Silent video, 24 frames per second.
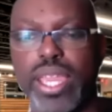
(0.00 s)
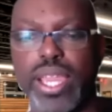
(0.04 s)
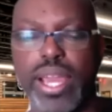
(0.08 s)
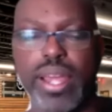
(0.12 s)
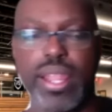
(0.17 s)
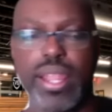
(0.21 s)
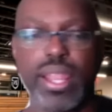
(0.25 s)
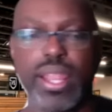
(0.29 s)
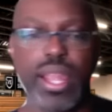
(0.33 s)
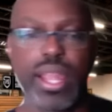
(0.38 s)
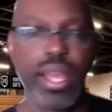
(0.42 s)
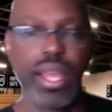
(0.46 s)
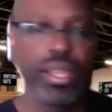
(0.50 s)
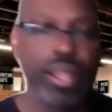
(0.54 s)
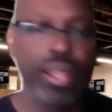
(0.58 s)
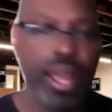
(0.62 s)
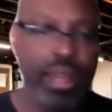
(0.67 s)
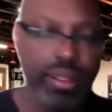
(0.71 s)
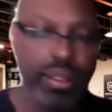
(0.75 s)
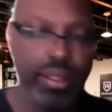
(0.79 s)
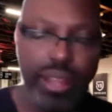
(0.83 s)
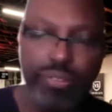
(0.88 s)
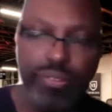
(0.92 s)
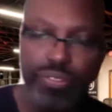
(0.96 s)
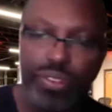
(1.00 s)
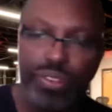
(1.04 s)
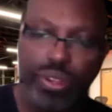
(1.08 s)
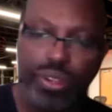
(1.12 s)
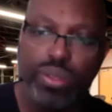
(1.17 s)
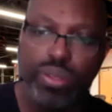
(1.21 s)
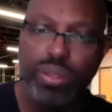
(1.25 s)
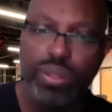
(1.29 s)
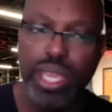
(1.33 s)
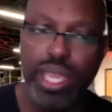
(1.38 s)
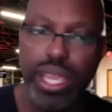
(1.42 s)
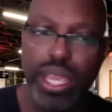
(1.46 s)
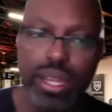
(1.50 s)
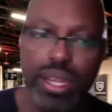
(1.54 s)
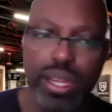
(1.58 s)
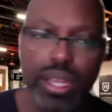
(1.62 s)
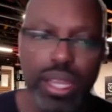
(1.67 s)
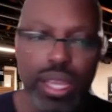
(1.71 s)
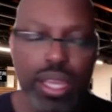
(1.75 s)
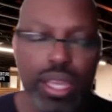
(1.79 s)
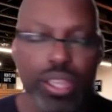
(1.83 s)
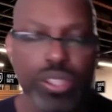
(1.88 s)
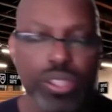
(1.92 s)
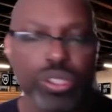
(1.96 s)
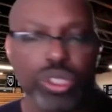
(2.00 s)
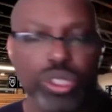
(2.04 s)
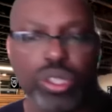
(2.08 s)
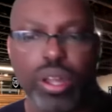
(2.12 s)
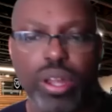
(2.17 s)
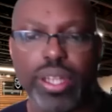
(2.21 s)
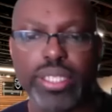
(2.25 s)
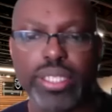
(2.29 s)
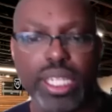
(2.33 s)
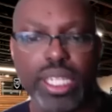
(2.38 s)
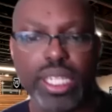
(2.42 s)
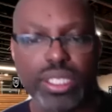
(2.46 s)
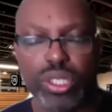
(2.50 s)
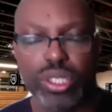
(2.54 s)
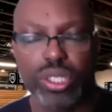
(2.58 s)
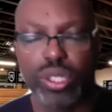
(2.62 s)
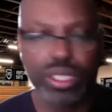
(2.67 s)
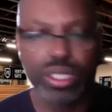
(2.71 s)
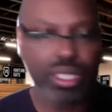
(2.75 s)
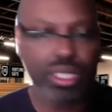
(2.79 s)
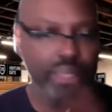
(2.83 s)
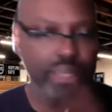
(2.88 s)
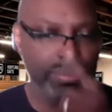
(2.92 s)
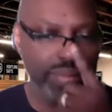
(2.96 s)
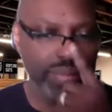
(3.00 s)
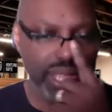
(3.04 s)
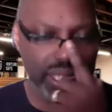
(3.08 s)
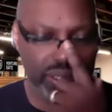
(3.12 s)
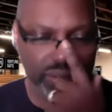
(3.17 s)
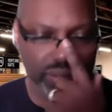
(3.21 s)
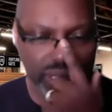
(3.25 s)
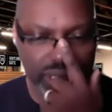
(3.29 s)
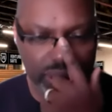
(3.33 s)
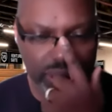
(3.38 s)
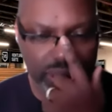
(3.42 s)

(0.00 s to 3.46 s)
I, I, I feel you there. You started touching on some things, right?